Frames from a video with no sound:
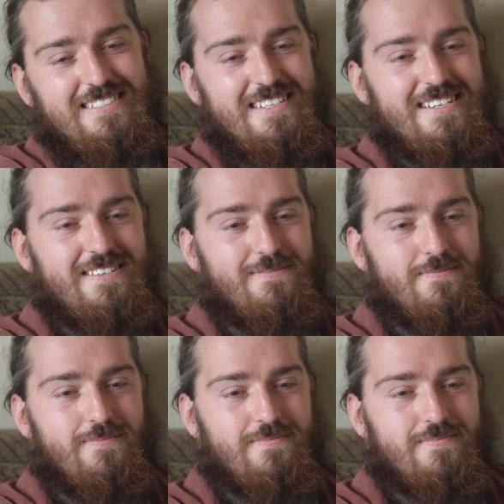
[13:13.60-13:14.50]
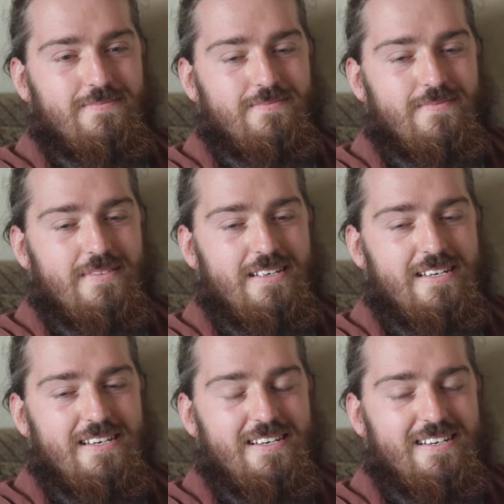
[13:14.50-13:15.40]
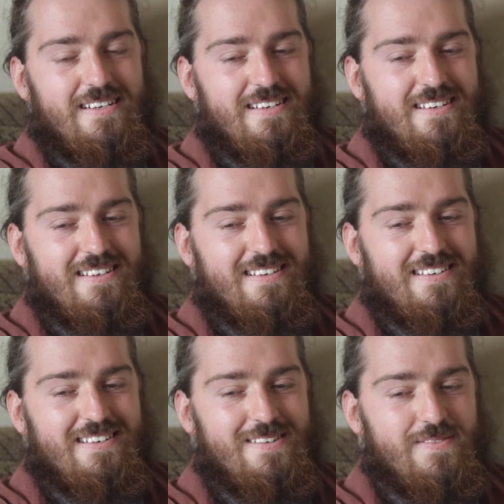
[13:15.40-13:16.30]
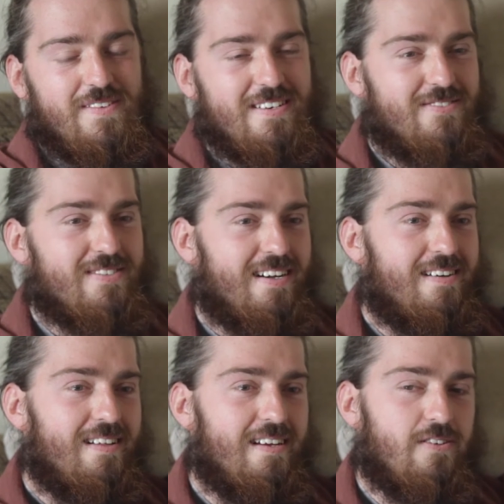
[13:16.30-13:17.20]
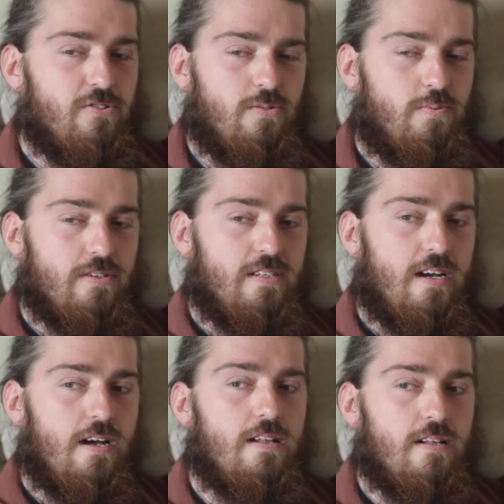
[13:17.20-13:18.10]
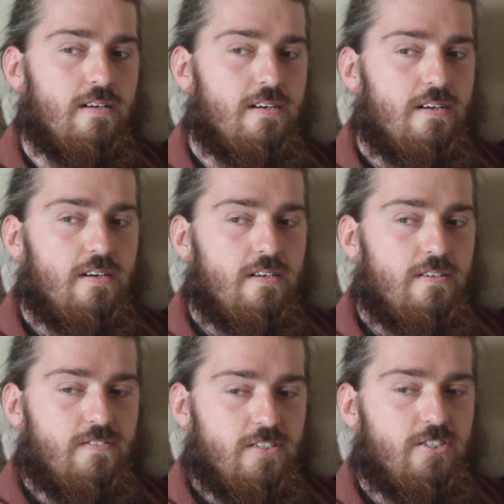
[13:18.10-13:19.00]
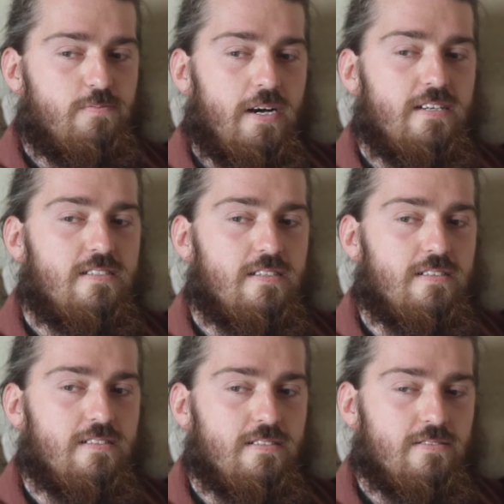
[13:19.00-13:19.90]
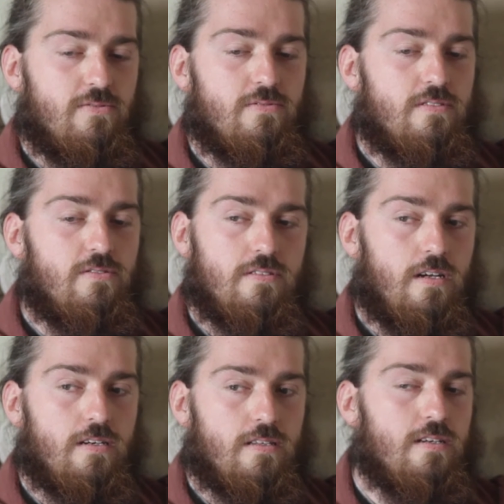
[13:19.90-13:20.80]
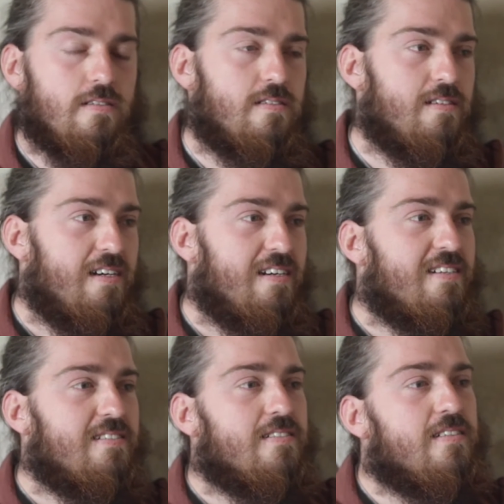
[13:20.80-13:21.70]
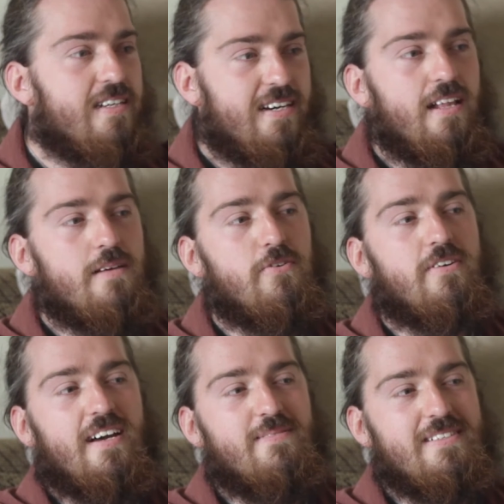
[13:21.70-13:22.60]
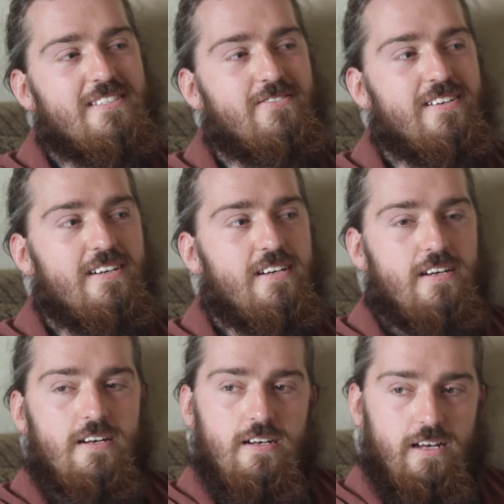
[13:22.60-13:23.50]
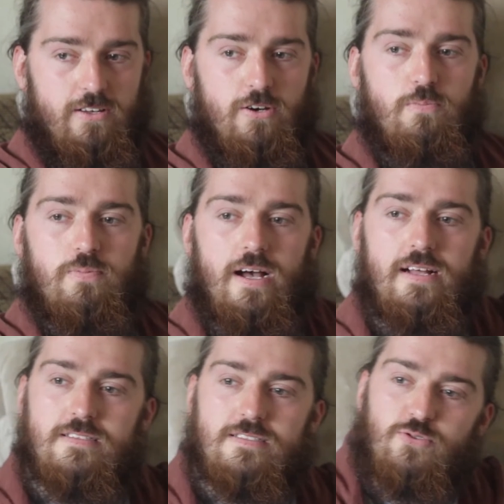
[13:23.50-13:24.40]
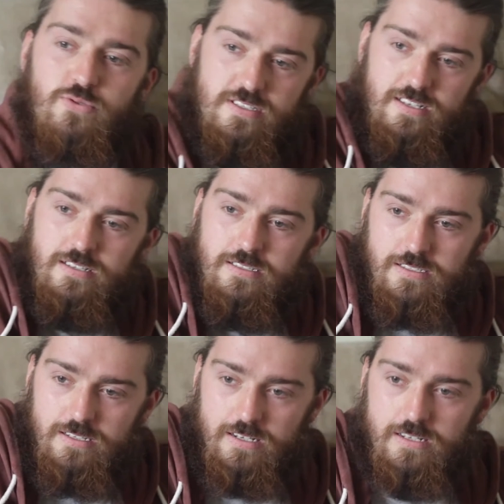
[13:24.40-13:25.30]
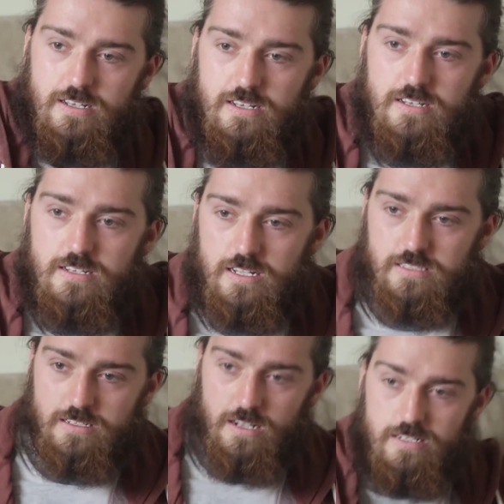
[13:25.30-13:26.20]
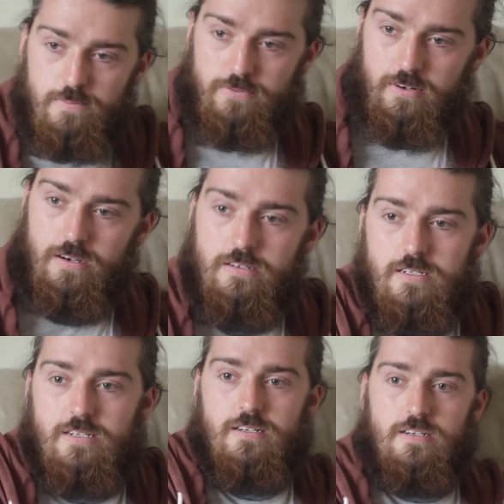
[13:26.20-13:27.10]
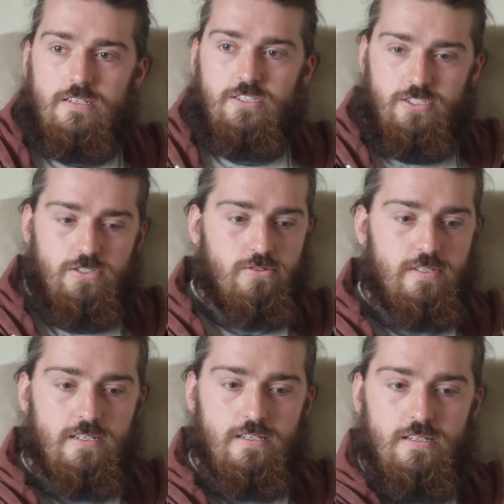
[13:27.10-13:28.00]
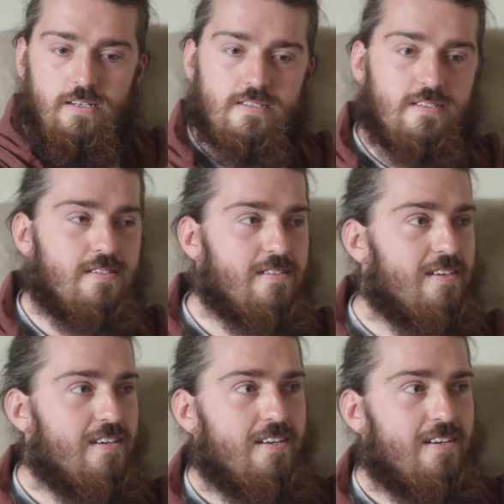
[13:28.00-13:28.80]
And he, at first he was kind of like, oh, bloody hell, fish biting, and oh, don't like this. And then Kelly Brook came into it. Hey, your lads, who's this? That Kelly Brook? She doing in this?